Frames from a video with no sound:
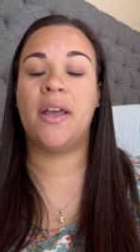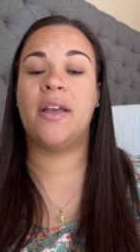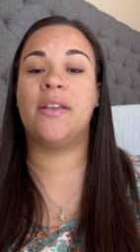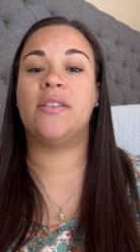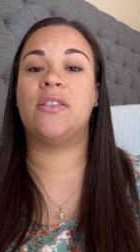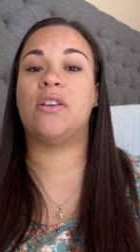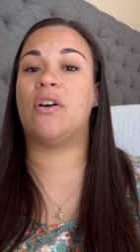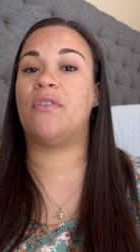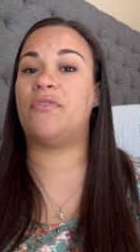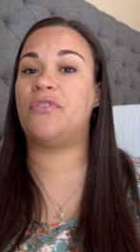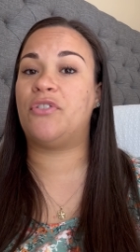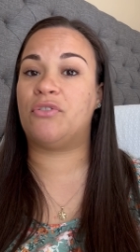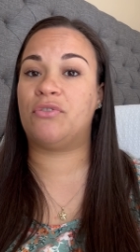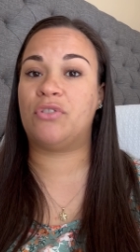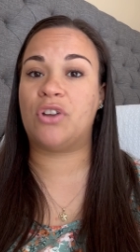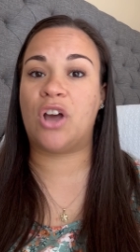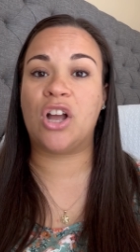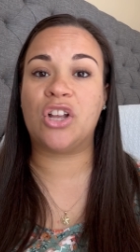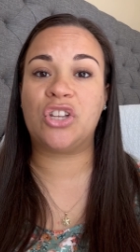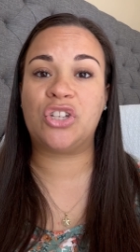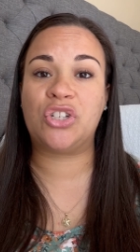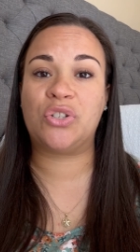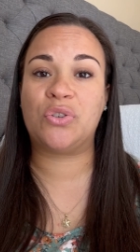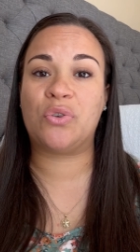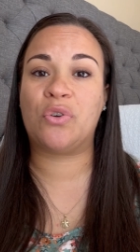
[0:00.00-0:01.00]
Now, if you're
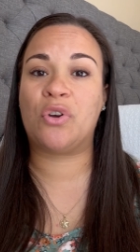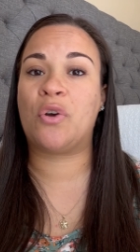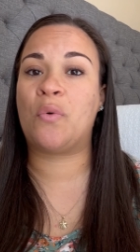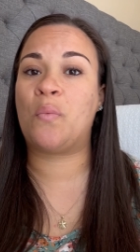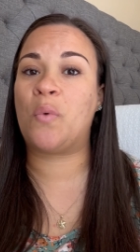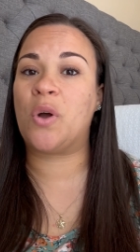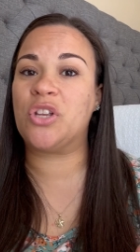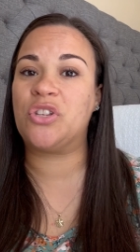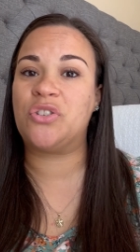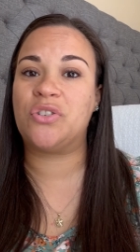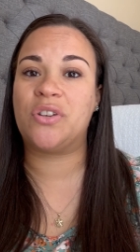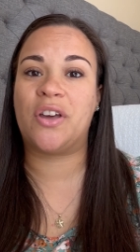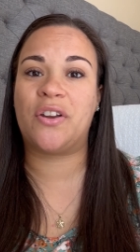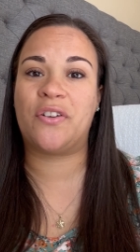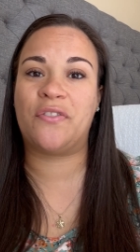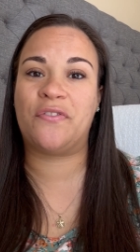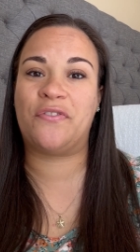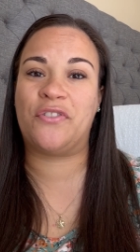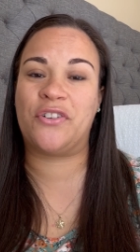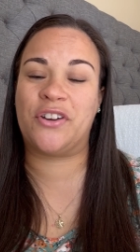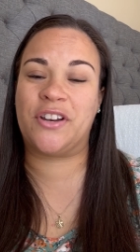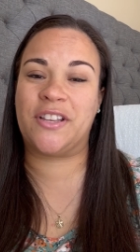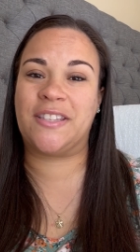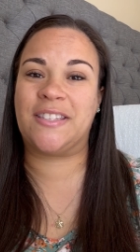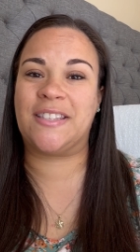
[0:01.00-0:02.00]
not sure, once you get on
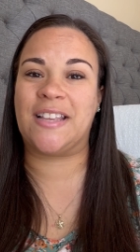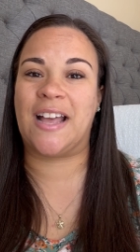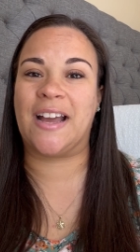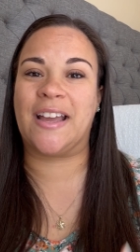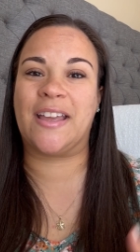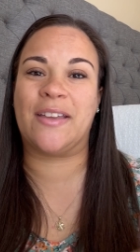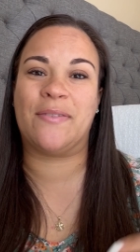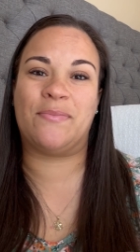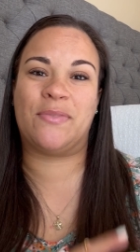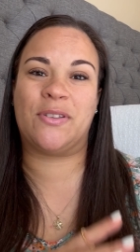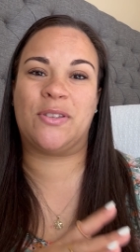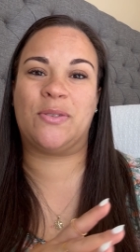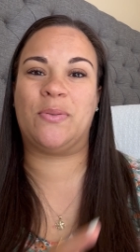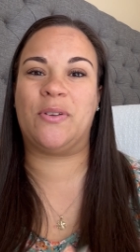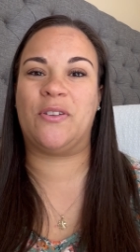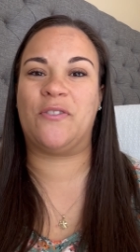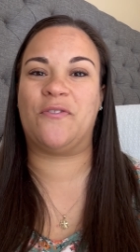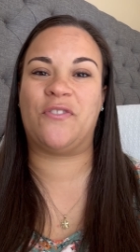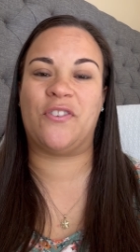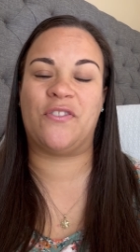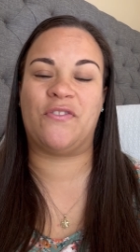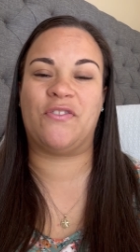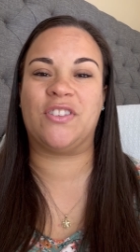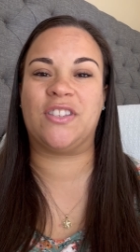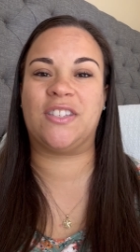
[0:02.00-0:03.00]
42nd between
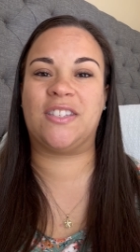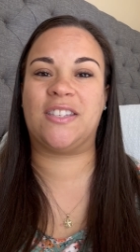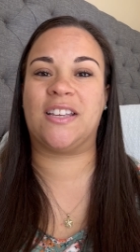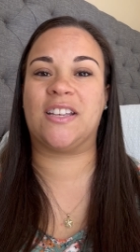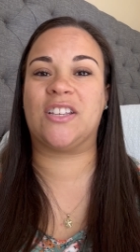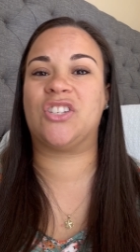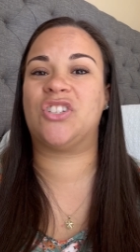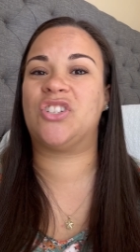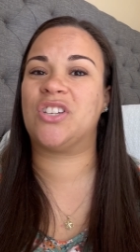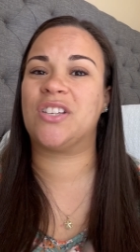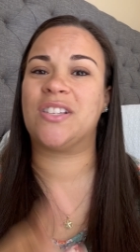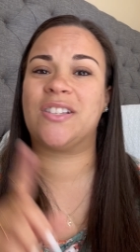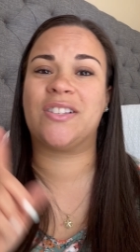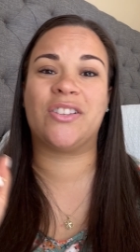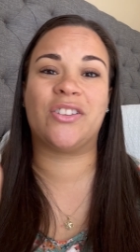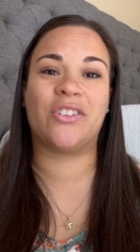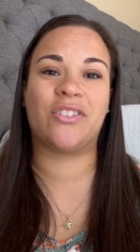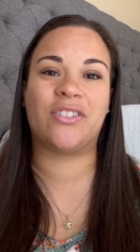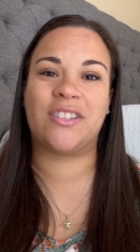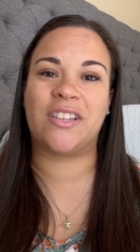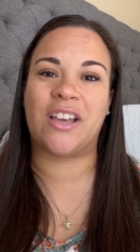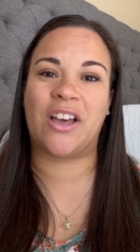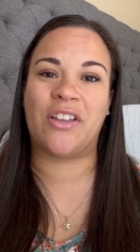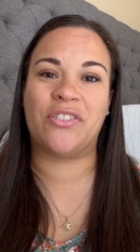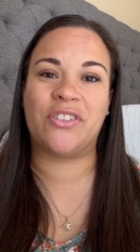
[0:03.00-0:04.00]
5th and 6th, just
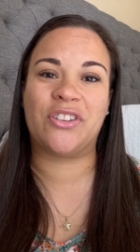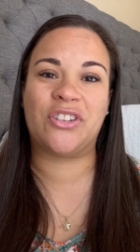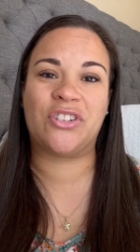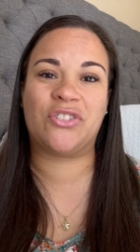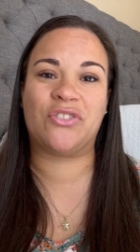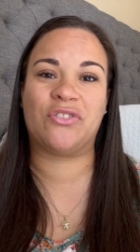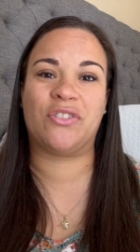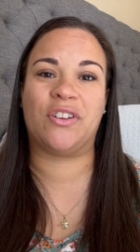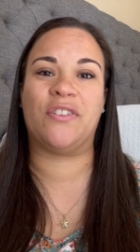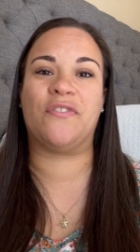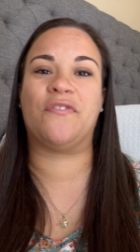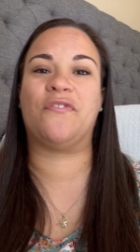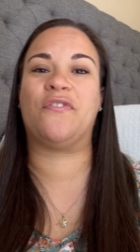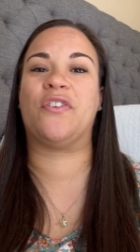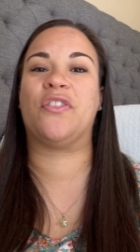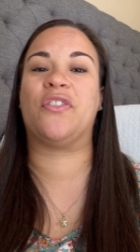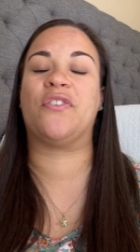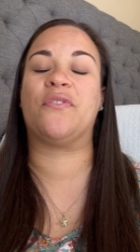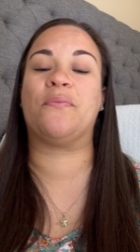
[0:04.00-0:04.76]
look down the street for the